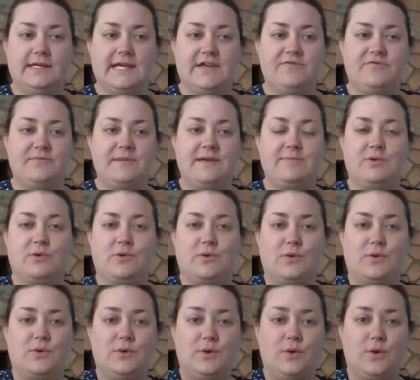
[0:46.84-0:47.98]
Give me
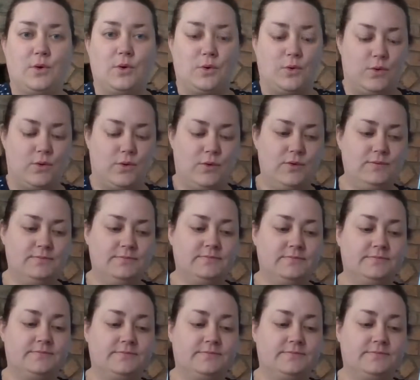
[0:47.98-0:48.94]
more, or.